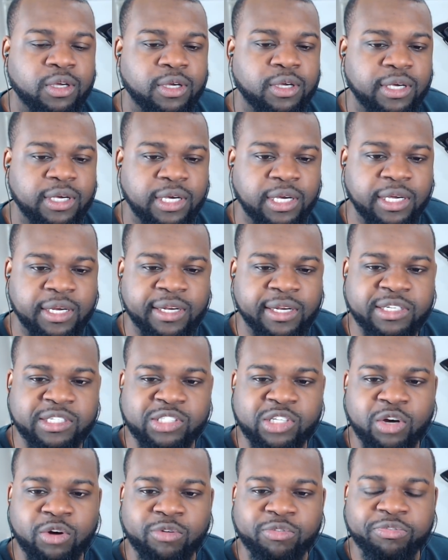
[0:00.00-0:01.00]
and it's
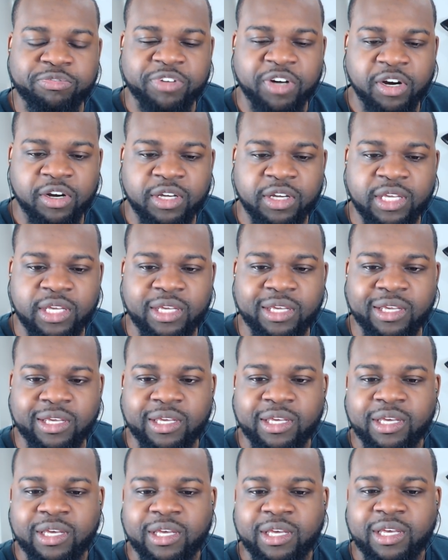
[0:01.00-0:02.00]
so funky
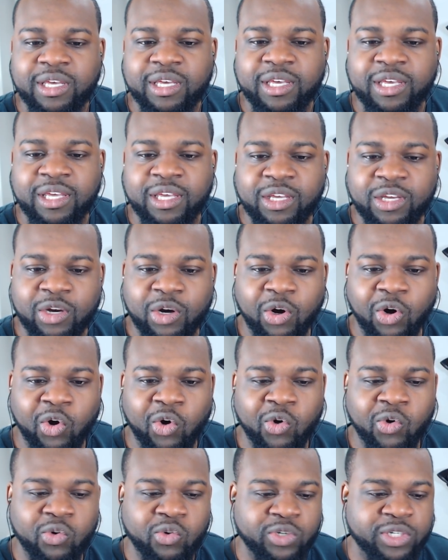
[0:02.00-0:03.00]
and
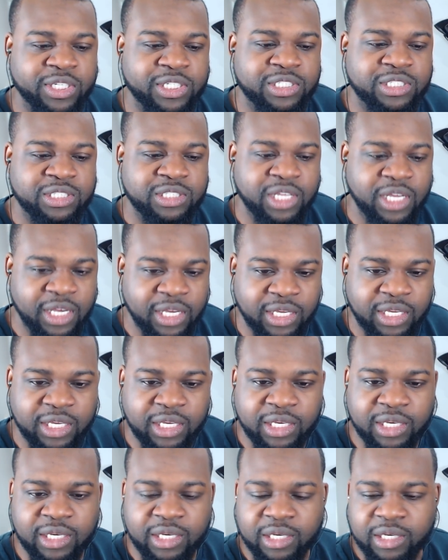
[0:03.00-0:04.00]
cold and stinky